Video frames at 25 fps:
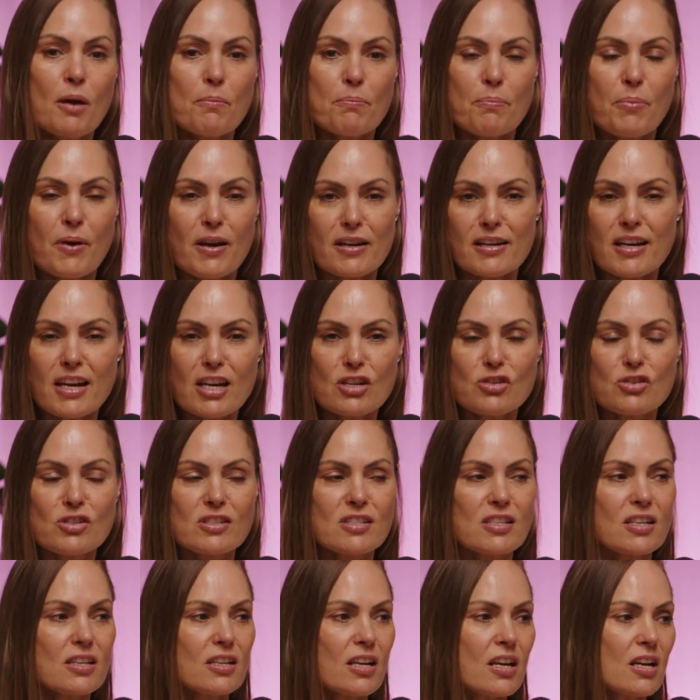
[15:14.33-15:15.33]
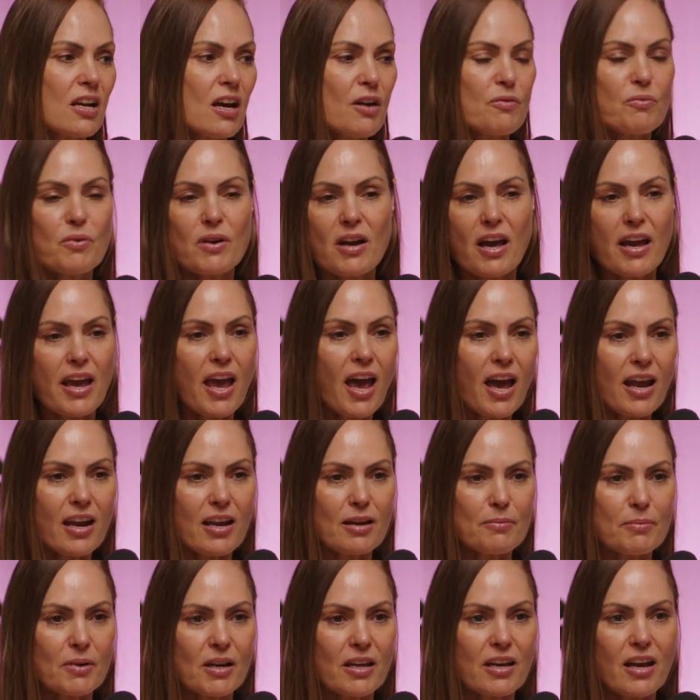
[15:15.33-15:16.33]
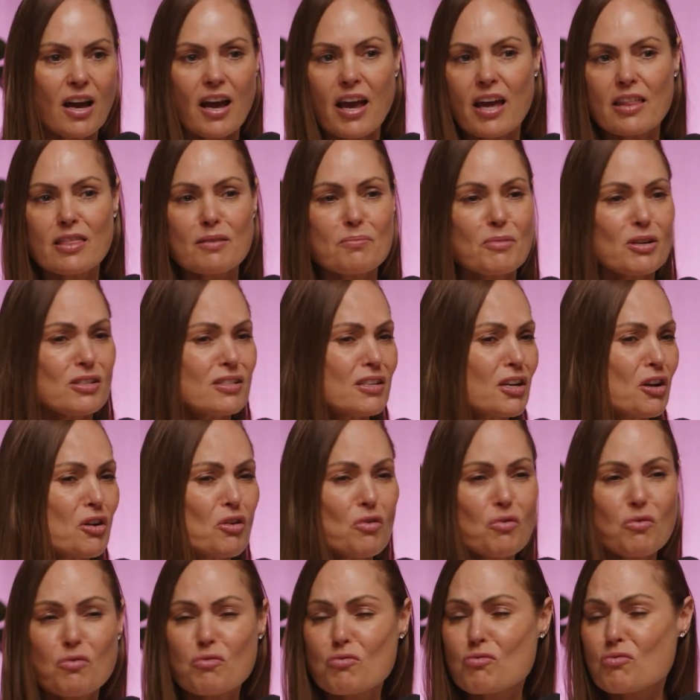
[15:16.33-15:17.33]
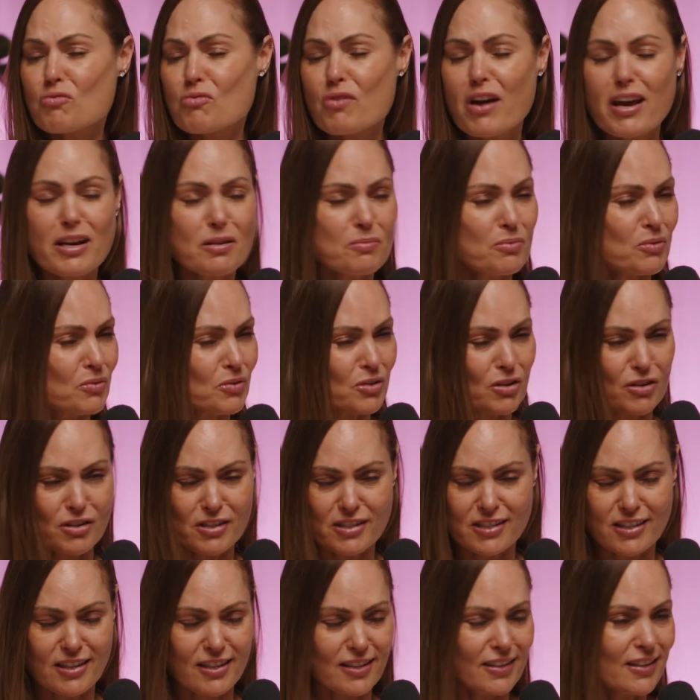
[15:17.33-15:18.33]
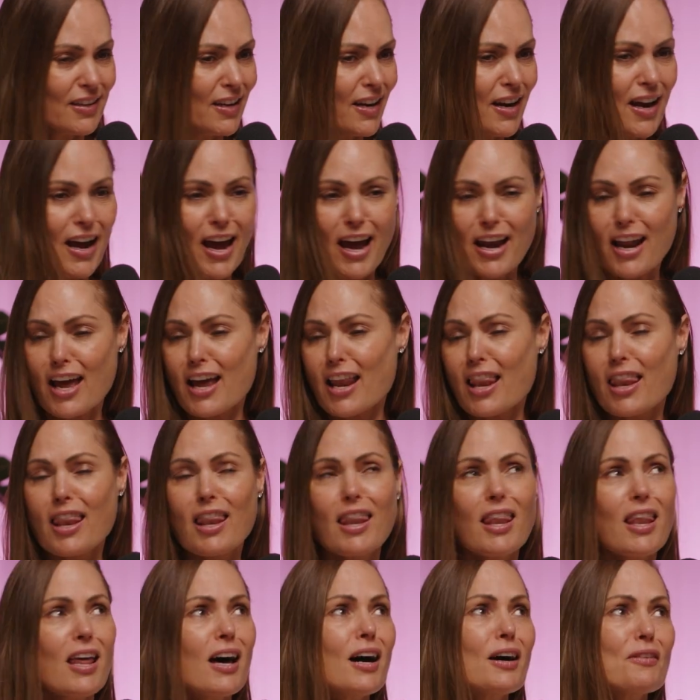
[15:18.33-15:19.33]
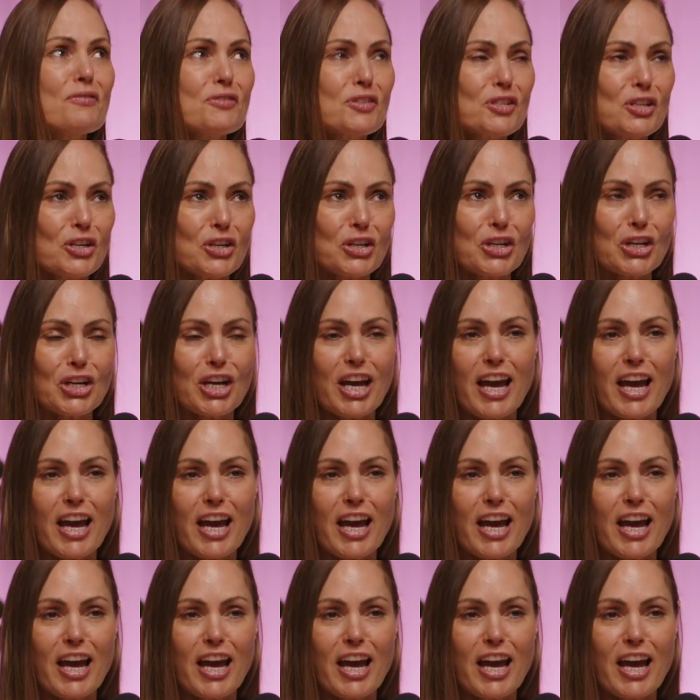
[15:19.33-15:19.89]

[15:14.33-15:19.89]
But interestingly enough, when I had Emily, I had the most incredible doctor, and I loved her.